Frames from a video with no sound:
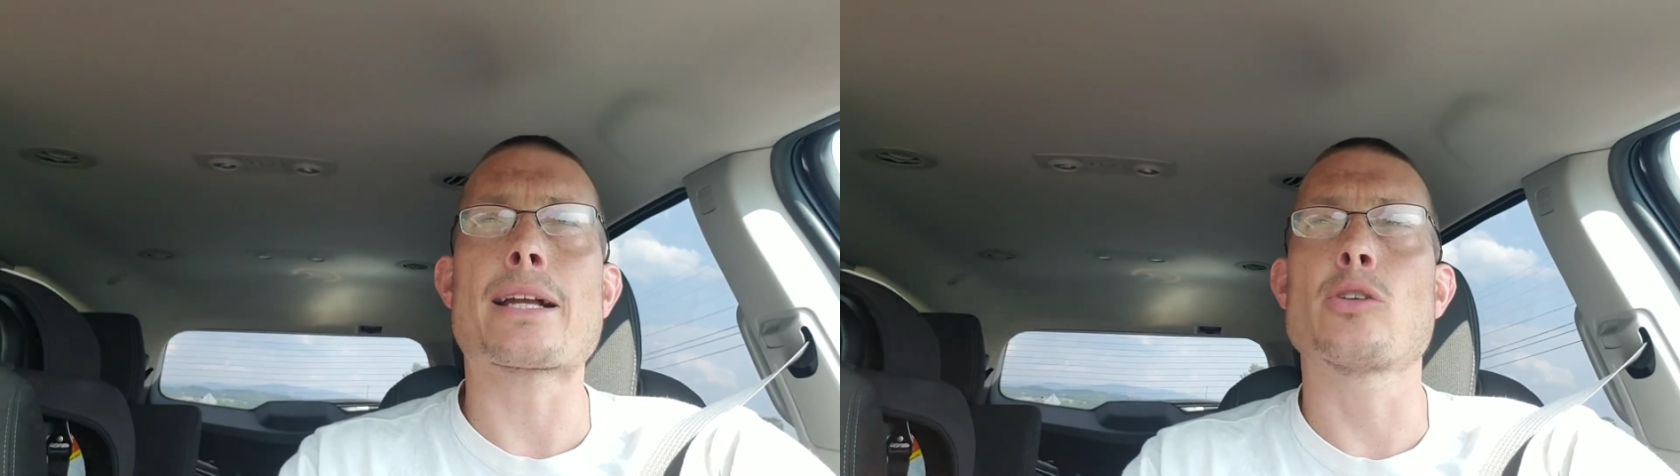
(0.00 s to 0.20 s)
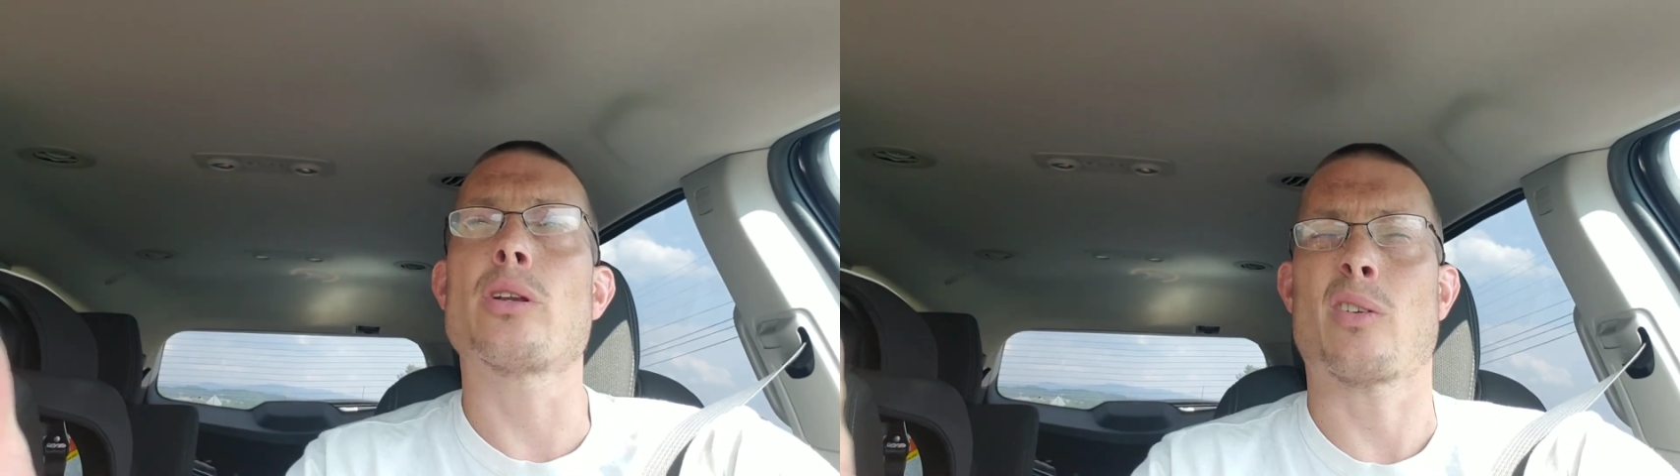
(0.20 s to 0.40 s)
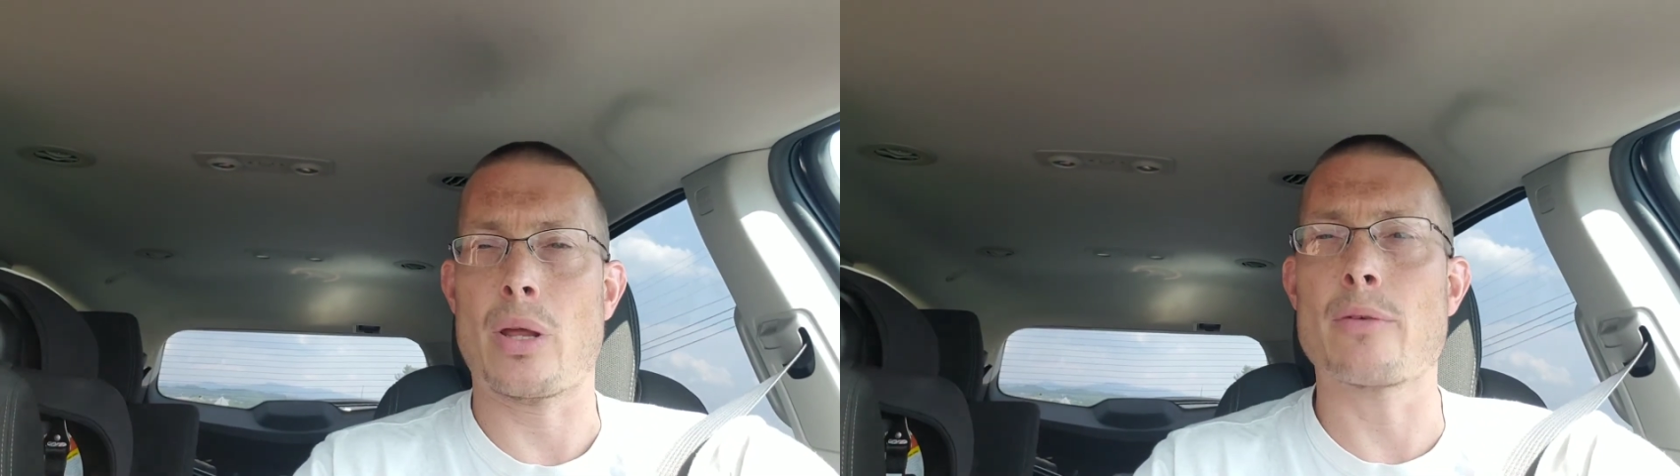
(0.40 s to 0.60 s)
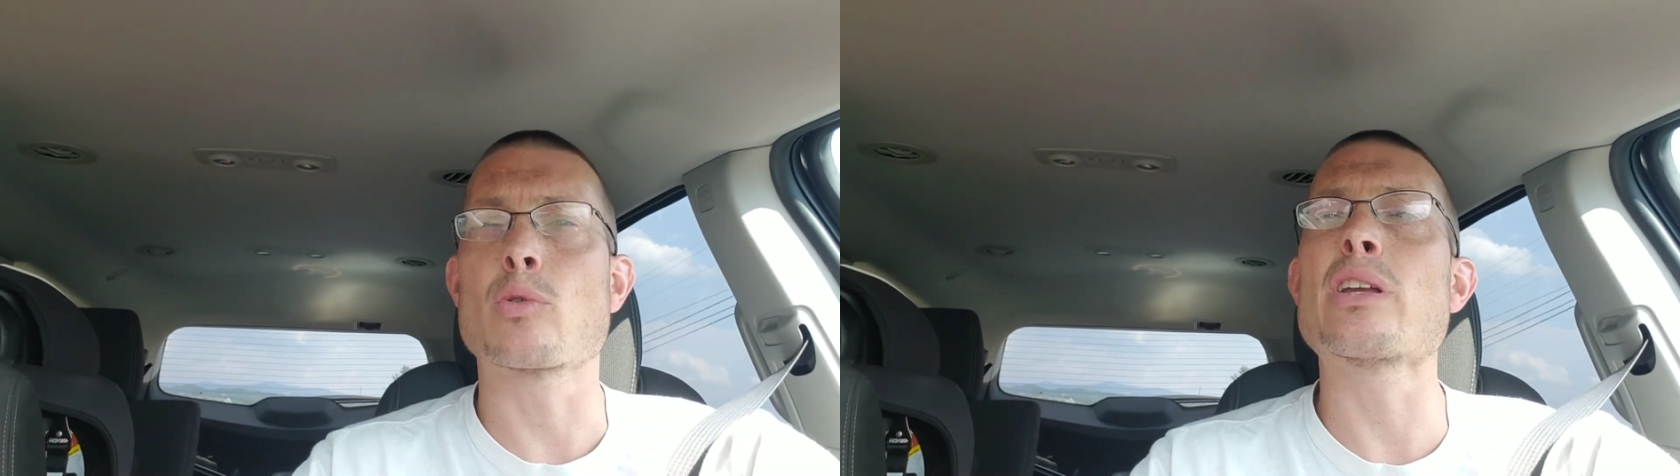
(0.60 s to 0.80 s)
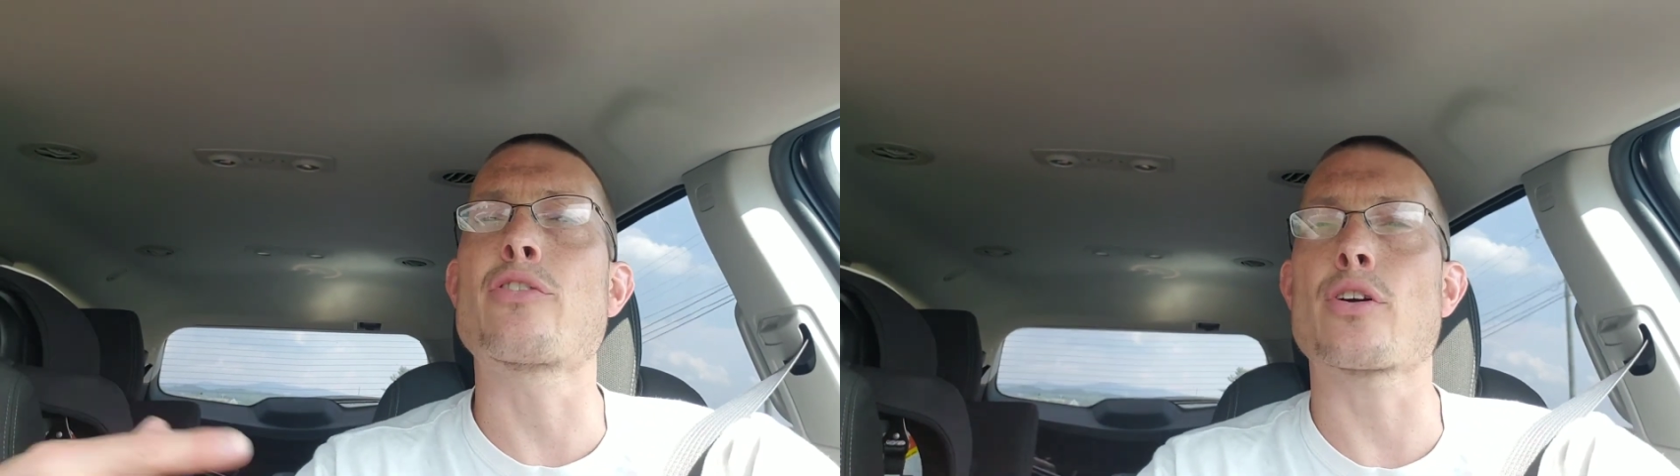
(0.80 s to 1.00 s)
to it and
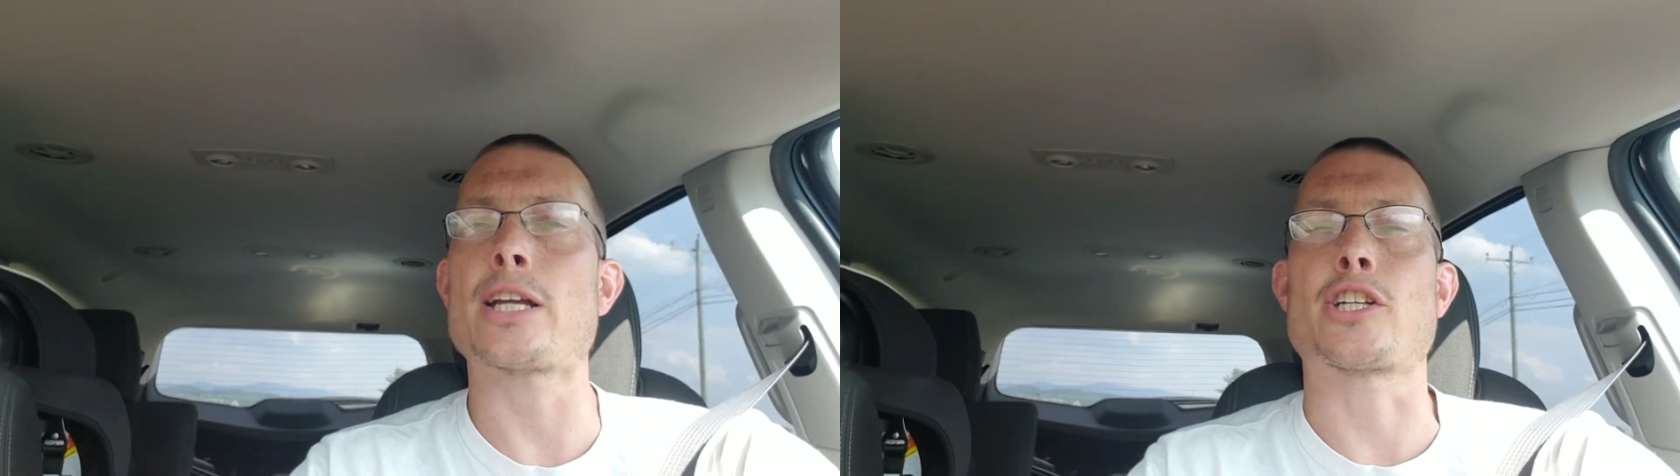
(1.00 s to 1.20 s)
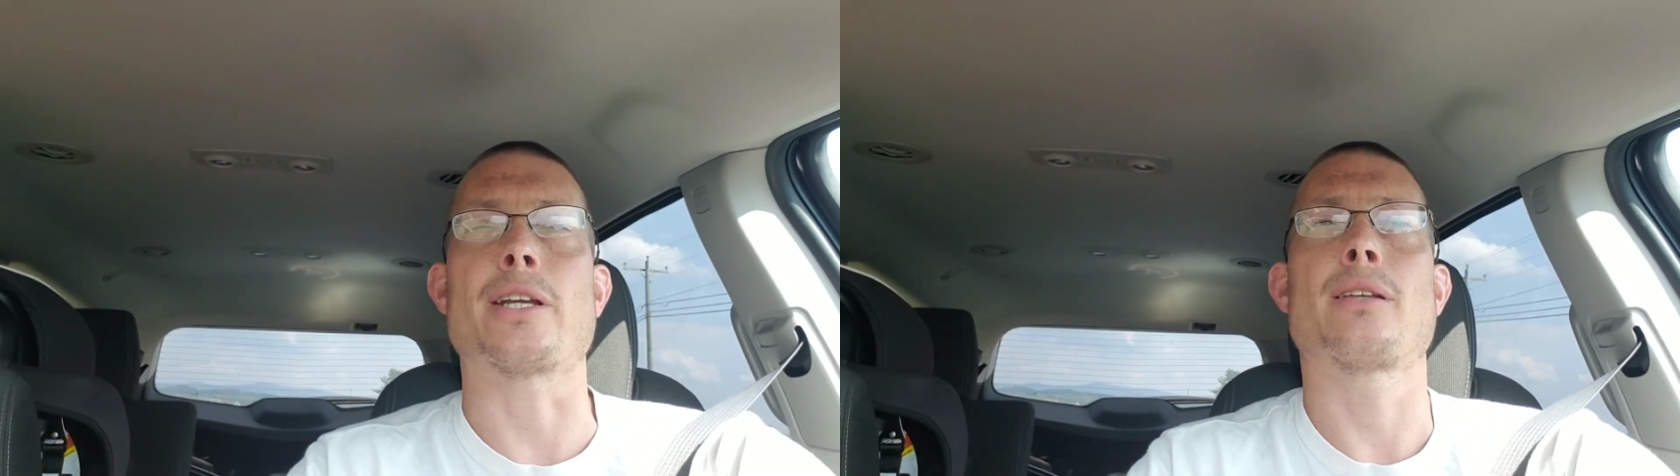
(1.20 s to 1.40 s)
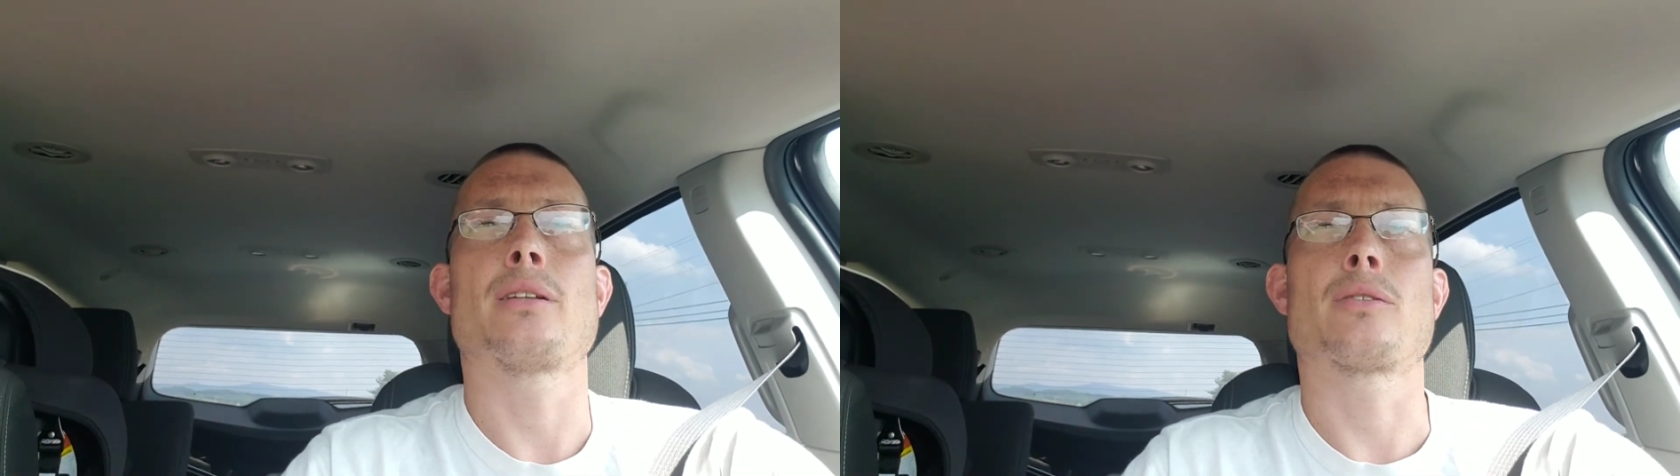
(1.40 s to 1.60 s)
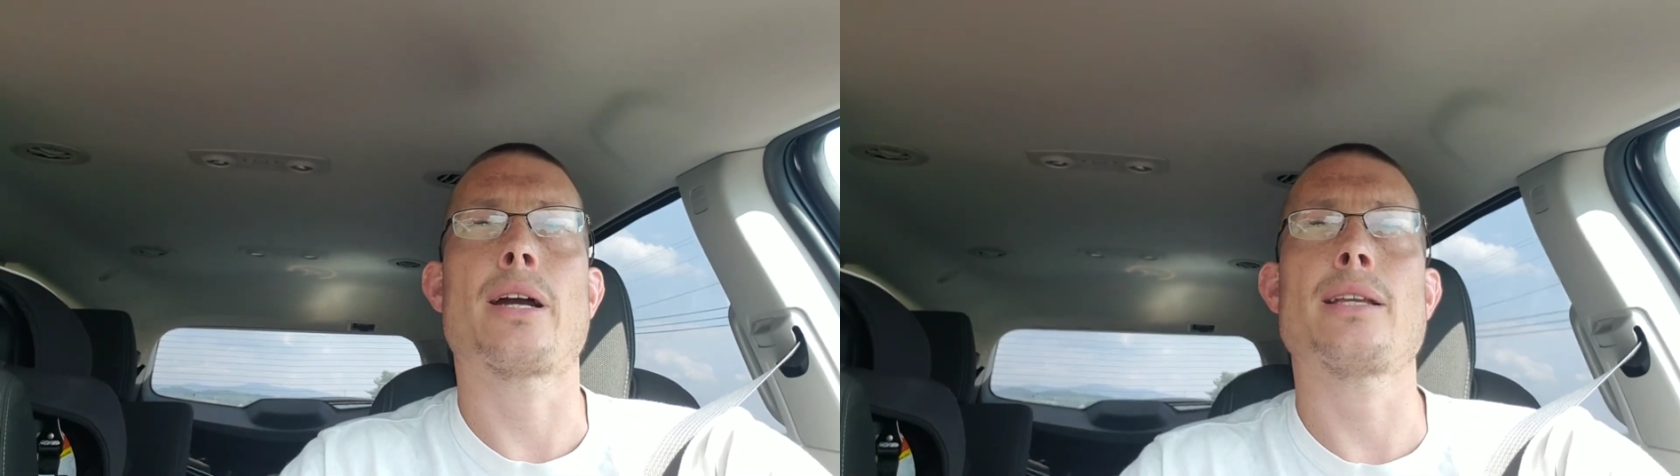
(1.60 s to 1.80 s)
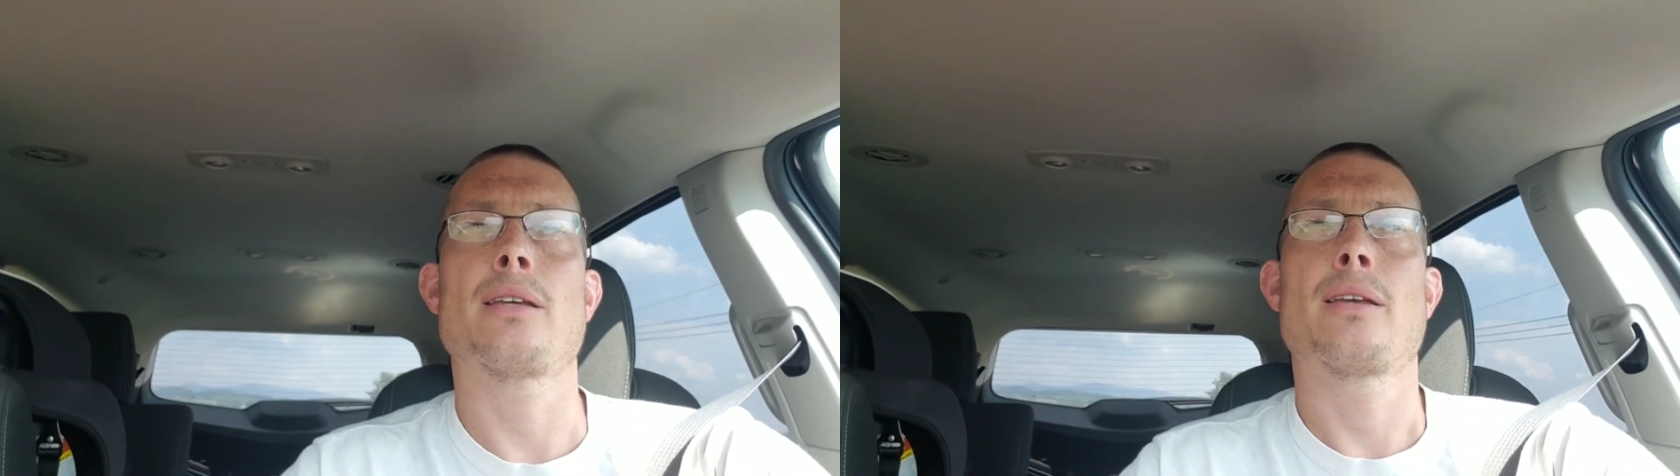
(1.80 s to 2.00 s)
refresh it, right?